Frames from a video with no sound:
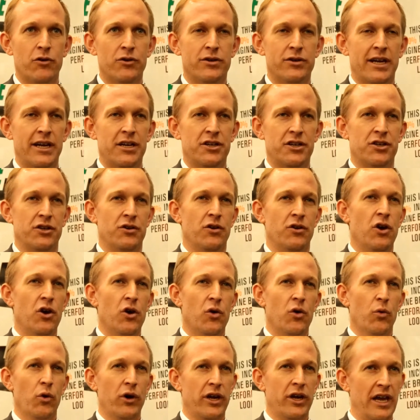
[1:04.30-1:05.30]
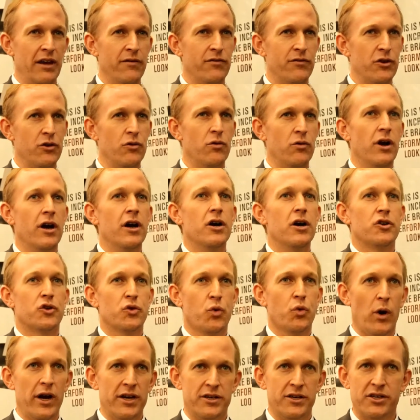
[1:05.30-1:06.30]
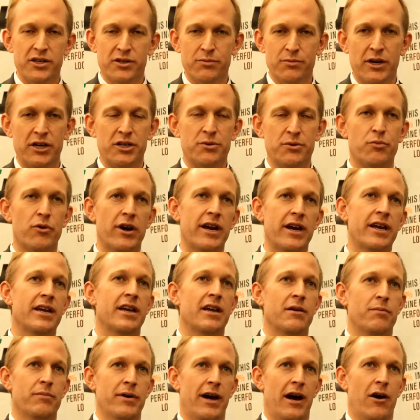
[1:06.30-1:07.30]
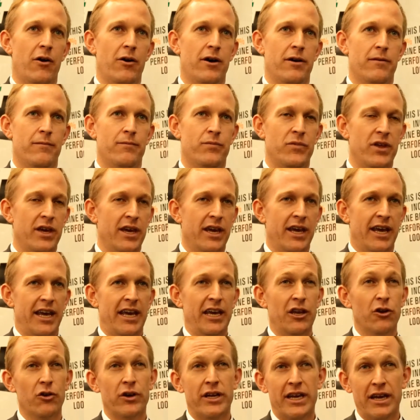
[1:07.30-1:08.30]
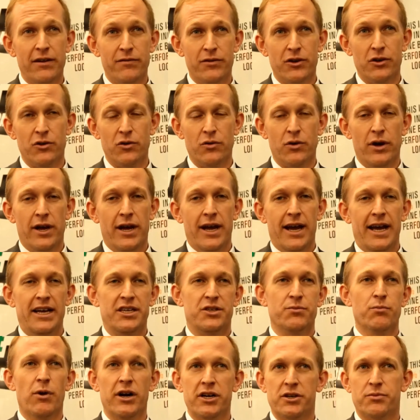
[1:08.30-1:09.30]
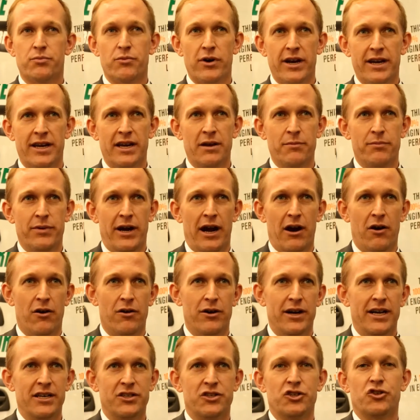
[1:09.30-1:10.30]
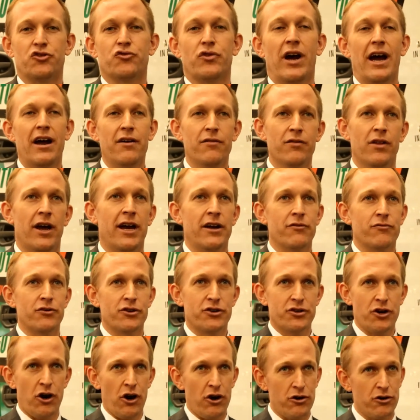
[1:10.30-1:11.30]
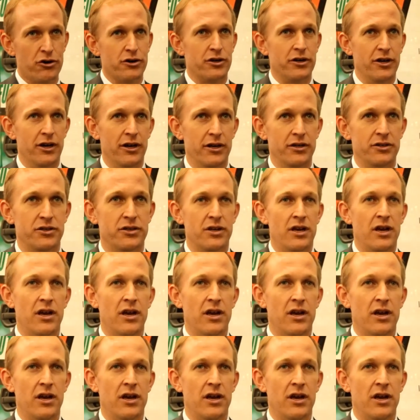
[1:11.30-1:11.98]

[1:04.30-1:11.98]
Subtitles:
rotation will give you twice as much braking power. It'll give you as much braking power as a driveline retarder does,